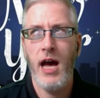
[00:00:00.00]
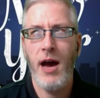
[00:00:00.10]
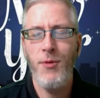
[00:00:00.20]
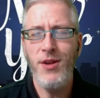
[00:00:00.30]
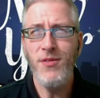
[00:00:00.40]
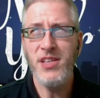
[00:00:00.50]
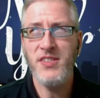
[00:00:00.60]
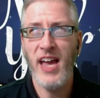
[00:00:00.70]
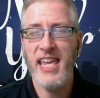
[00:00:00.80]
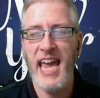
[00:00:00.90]
wouldn't really
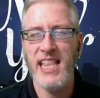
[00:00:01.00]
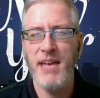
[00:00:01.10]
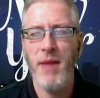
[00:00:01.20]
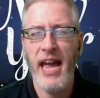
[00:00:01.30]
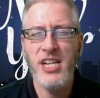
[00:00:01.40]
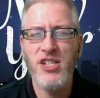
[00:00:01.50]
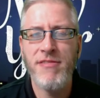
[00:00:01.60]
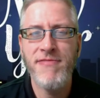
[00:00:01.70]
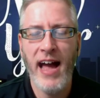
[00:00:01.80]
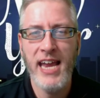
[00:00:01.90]
say I can't let my age
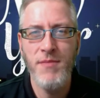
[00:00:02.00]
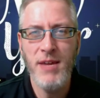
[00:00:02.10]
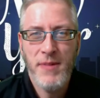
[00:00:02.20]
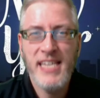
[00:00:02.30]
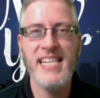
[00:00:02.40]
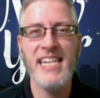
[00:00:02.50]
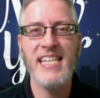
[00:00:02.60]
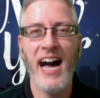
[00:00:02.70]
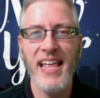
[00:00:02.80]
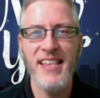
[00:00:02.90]
define me, because it
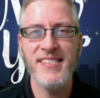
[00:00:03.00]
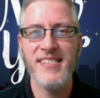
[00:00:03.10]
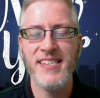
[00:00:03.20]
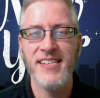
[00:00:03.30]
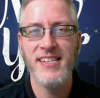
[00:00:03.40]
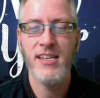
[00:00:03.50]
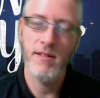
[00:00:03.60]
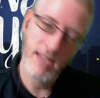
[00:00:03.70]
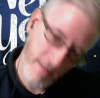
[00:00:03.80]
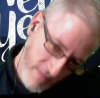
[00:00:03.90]
does. I
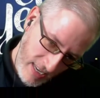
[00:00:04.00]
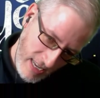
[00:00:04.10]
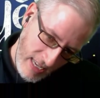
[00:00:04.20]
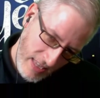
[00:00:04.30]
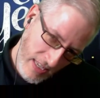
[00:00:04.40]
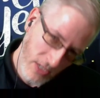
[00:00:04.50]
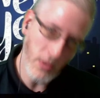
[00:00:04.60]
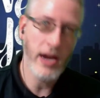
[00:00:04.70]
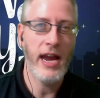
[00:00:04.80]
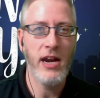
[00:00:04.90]
didn't get these
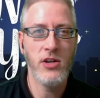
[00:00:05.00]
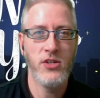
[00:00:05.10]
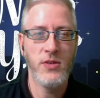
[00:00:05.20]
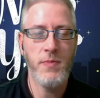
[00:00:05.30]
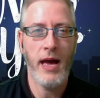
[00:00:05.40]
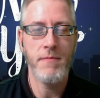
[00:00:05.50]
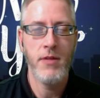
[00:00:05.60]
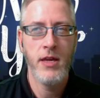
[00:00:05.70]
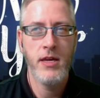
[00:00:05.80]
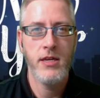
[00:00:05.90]
gray hairs just by,
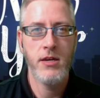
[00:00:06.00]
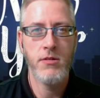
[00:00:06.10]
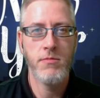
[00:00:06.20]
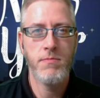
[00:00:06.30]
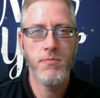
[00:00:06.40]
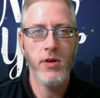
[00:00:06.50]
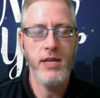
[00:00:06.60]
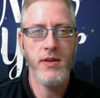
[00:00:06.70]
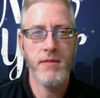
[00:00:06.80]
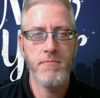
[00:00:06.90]

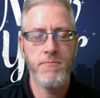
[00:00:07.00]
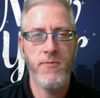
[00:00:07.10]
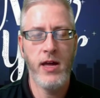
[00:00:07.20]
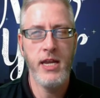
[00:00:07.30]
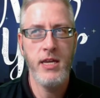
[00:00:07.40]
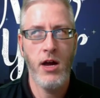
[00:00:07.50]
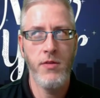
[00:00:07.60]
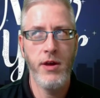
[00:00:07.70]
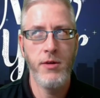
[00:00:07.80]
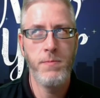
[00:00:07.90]
breathing funny,
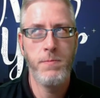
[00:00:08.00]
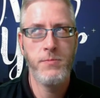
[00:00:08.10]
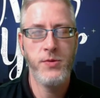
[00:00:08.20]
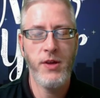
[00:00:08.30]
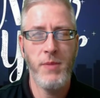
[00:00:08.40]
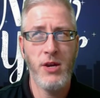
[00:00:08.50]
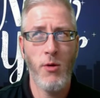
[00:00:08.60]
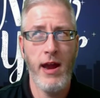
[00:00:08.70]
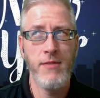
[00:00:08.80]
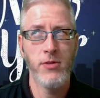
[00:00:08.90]
although since I've been
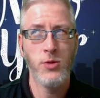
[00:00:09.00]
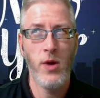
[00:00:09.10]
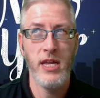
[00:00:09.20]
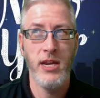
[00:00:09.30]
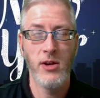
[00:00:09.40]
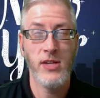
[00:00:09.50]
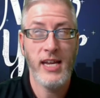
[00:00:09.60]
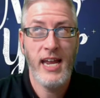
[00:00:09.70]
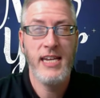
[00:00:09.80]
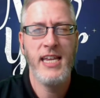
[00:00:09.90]
graying for 20 years, I
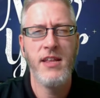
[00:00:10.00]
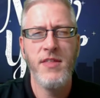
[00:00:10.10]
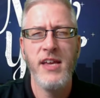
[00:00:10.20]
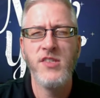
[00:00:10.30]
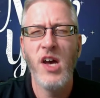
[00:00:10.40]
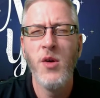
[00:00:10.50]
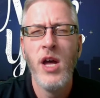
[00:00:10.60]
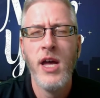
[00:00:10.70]
kind of tend to think so.